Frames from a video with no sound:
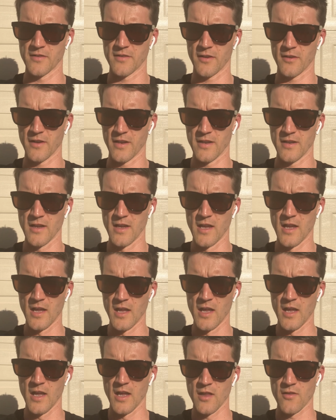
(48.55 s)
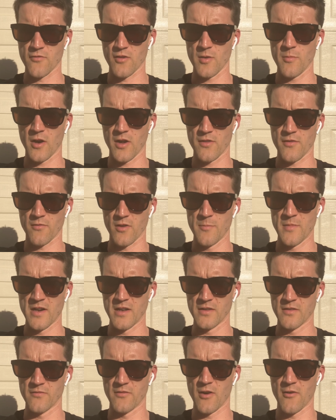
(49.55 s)
So I did 3 by 3
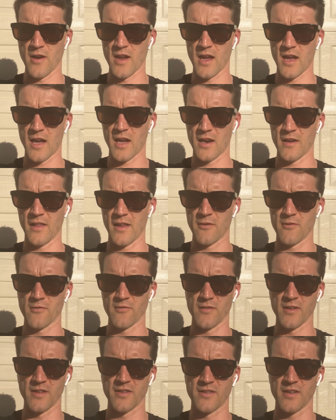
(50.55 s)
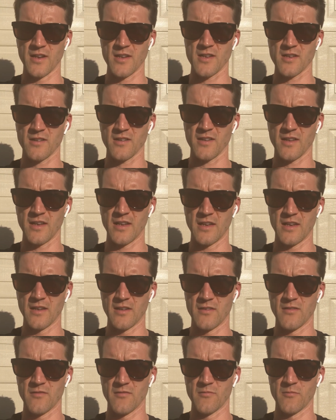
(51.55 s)
minutes, very hard. They're essentially
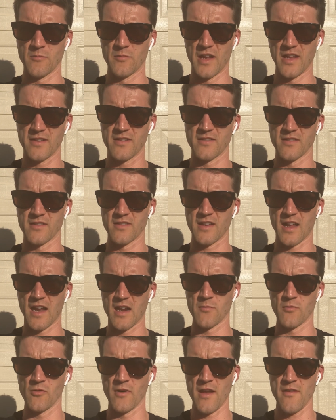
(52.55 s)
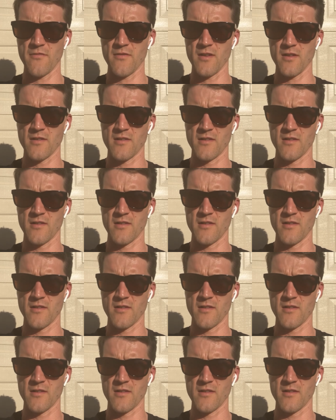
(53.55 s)
best sustainable effort.